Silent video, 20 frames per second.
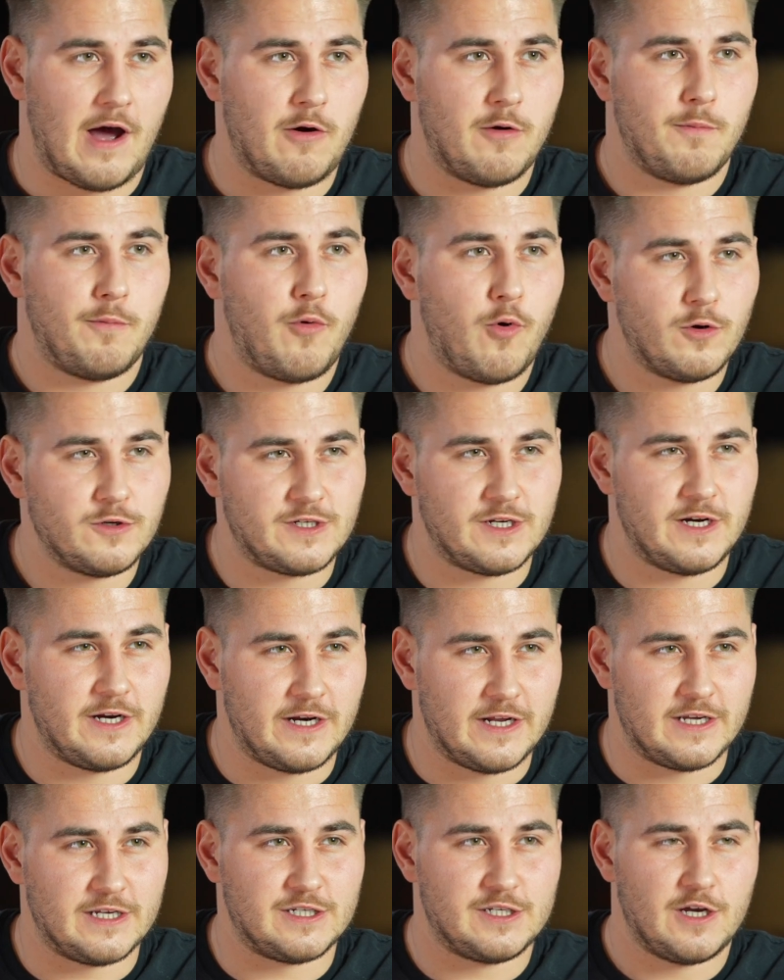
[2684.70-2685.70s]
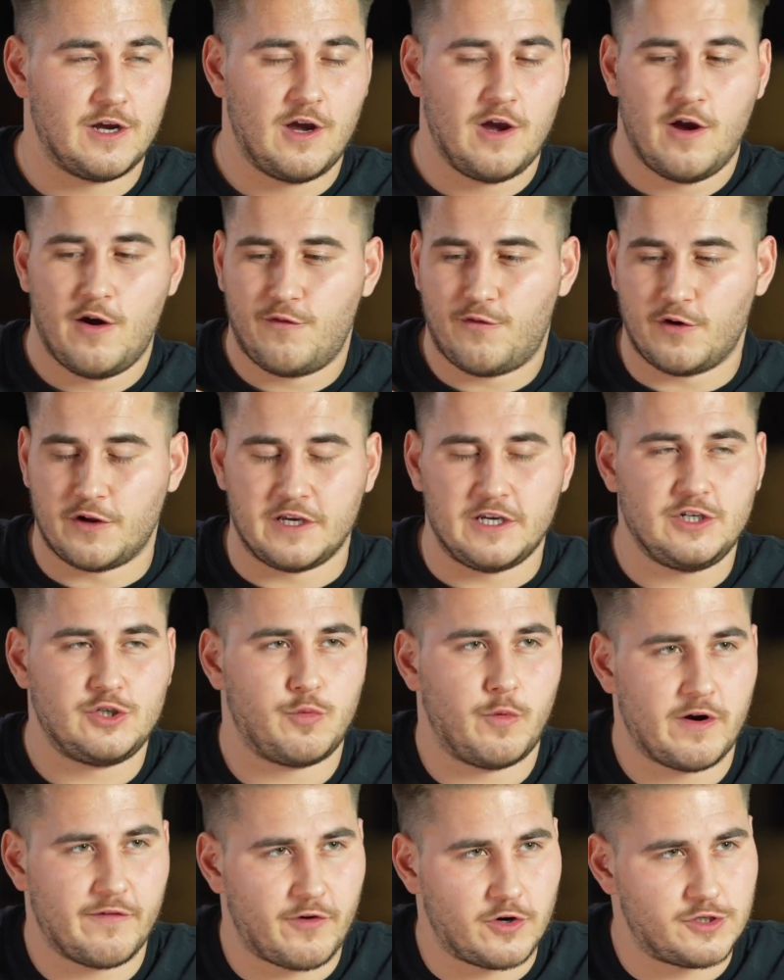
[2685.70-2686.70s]
important it is for each one
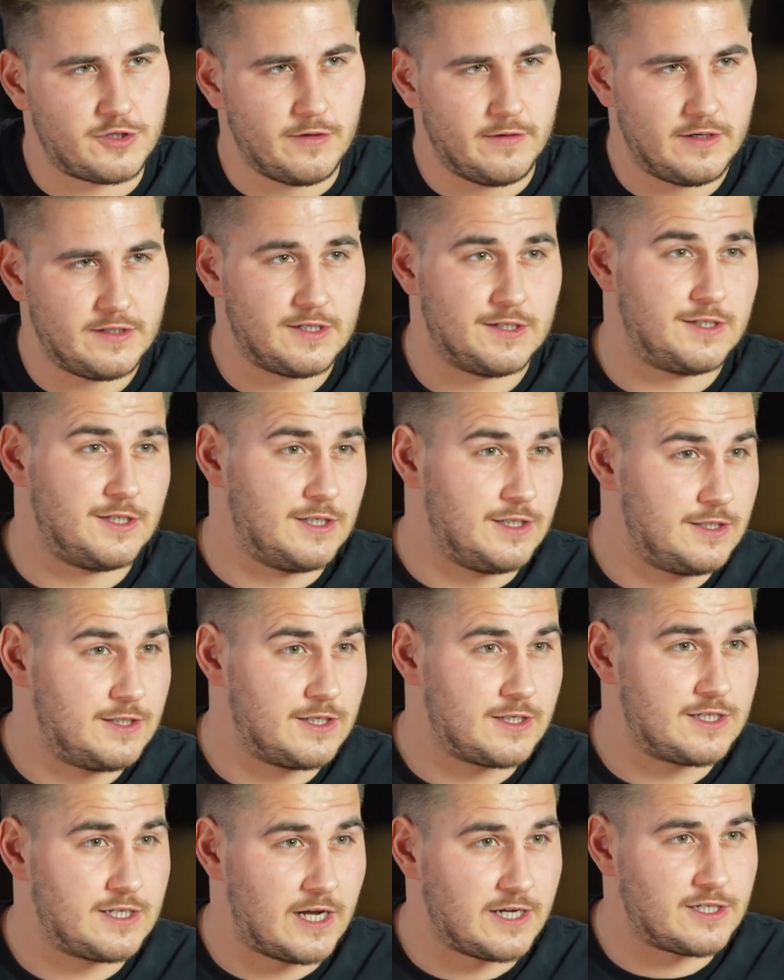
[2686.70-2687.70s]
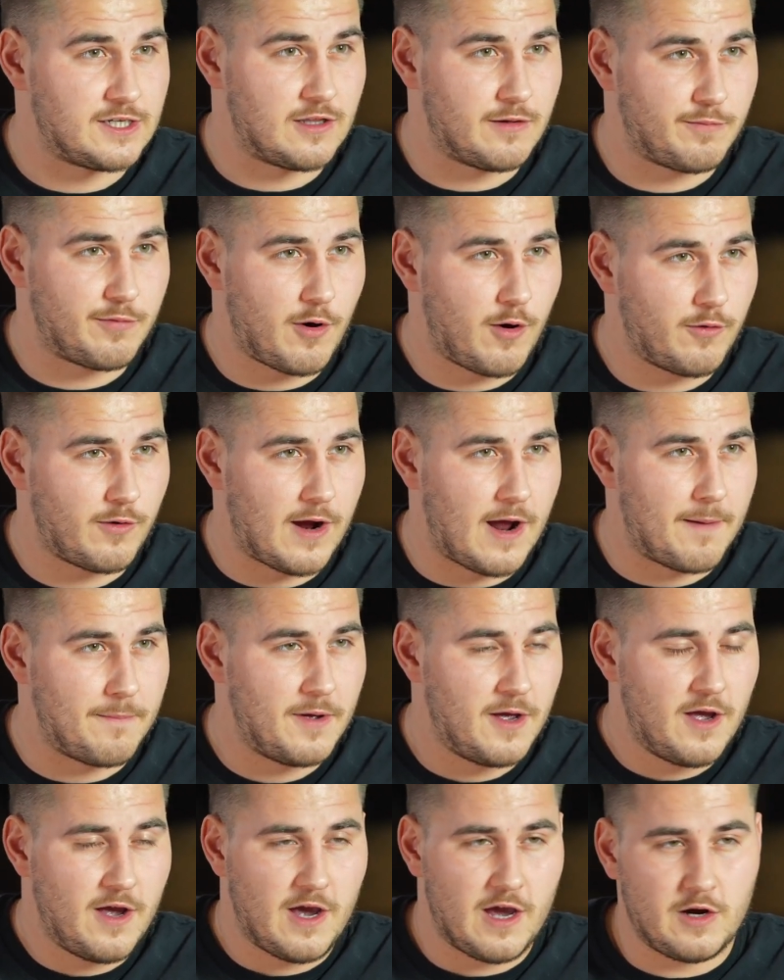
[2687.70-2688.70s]
of our students to see success in the program.
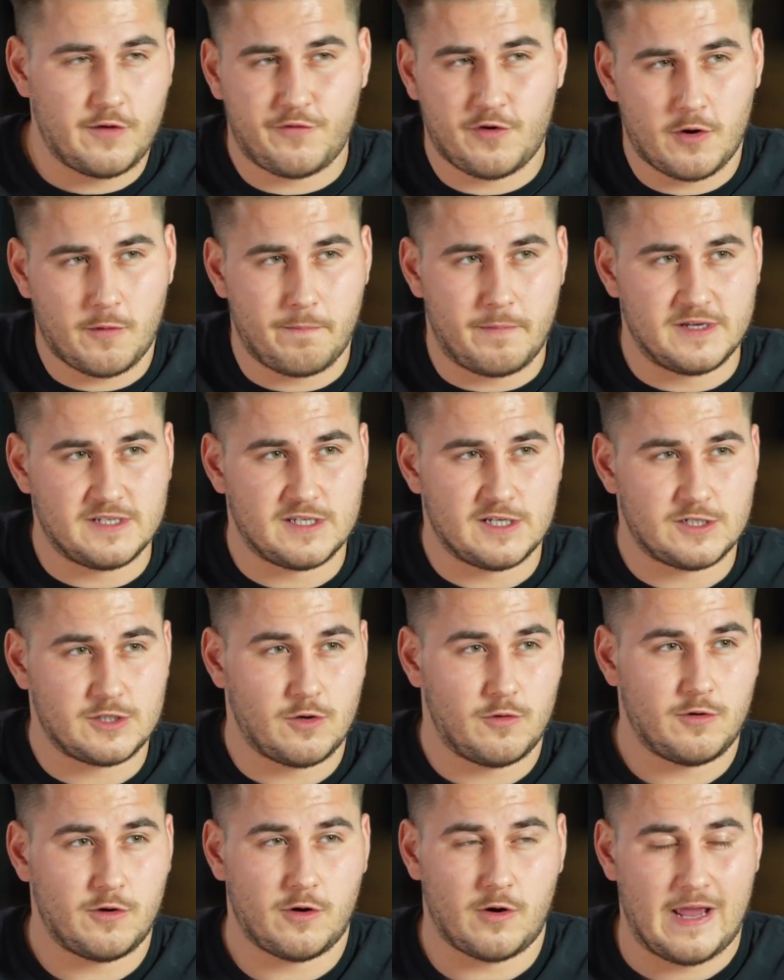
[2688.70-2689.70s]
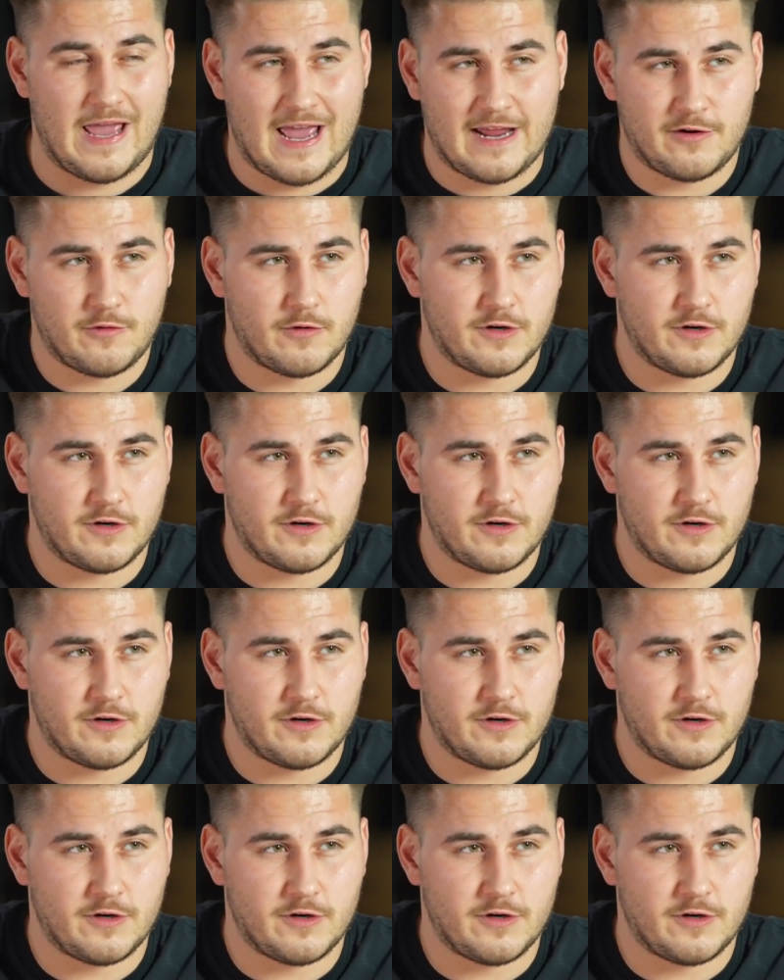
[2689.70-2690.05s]
And if you're a business owner and or a